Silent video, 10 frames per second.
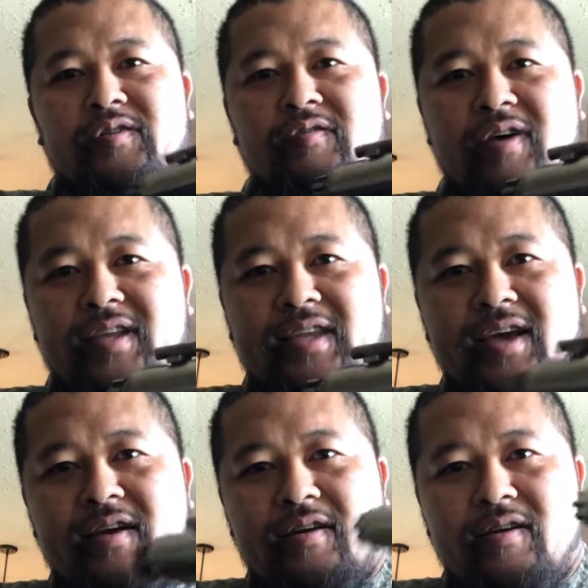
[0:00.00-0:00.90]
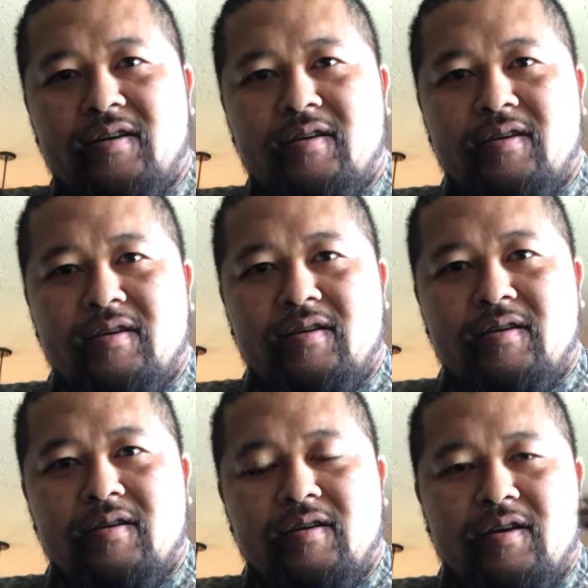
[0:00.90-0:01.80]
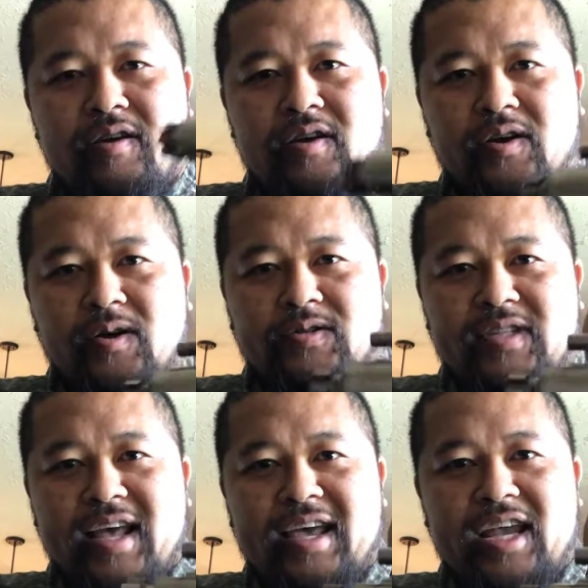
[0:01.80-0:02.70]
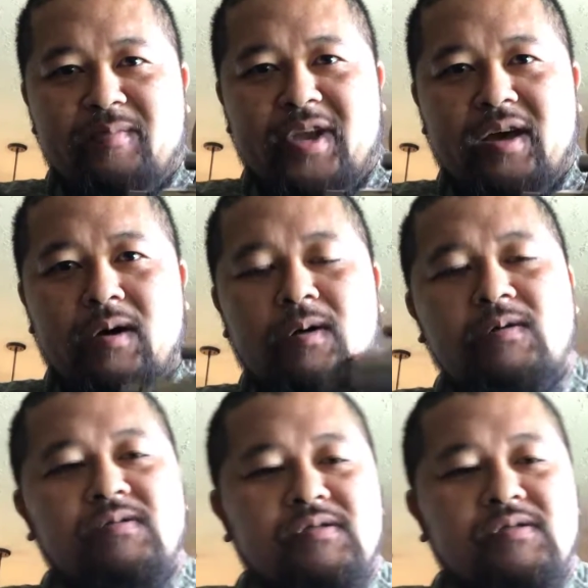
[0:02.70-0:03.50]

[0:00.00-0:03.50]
right there. Goes in that itty bitty hole.